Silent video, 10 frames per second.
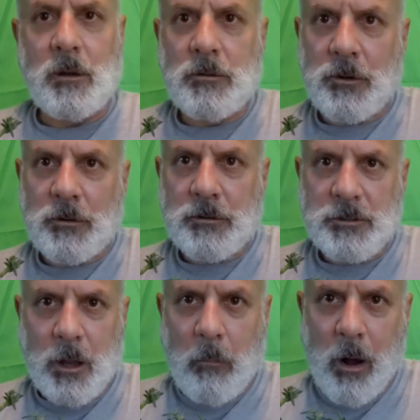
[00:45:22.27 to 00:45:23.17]
Took
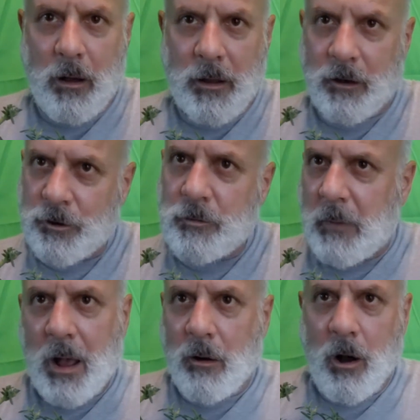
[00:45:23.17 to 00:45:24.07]
some good
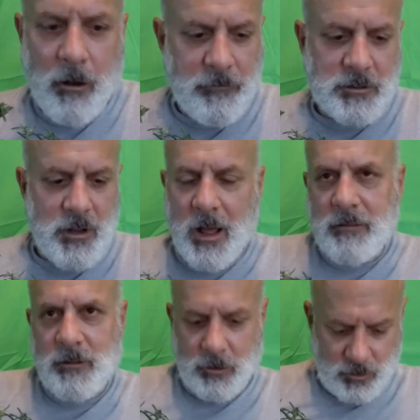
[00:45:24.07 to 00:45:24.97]
amount off. It's
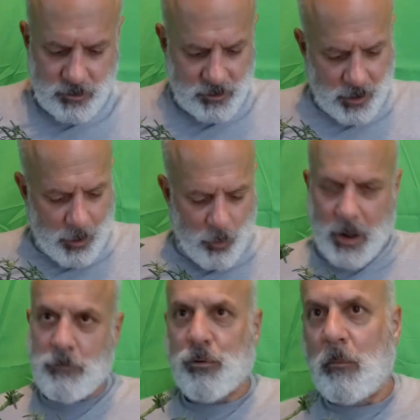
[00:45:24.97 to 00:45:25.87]
not the time when
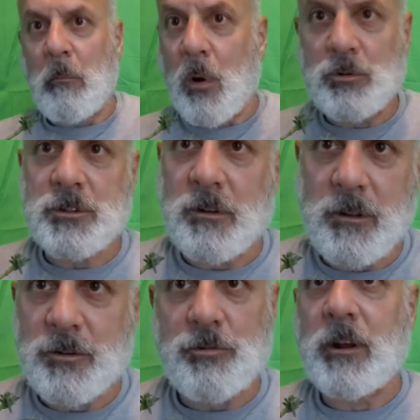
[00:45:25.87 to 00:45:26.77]
I prune most of
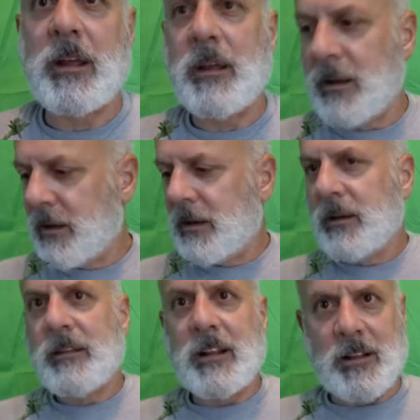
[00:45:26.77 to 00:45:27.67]
the tree.
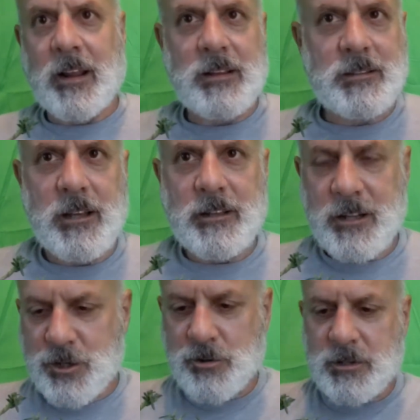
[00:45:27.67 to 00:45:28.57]
That's, like I said,
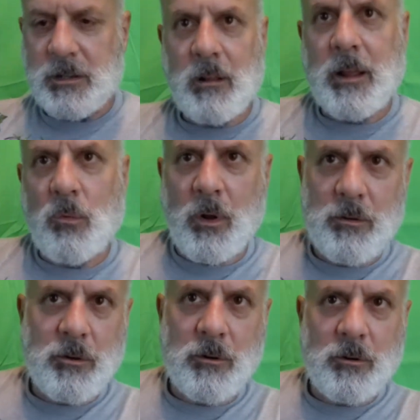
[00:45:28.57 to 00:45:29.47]
that's usually late
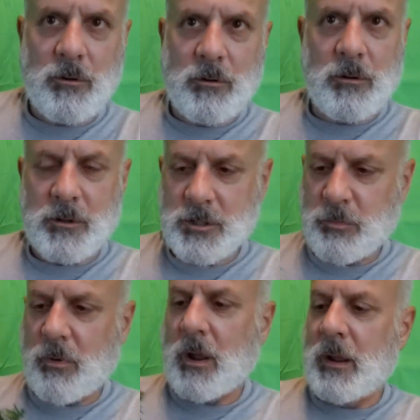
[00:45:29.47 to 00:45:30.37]
winter or early
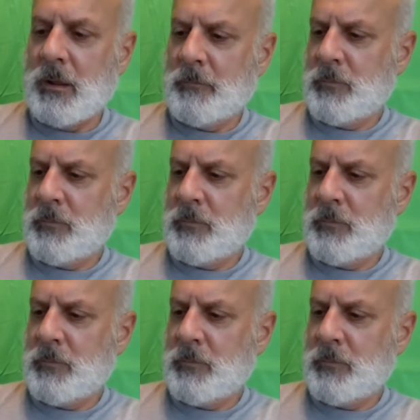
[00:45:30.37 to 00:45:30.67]
spring.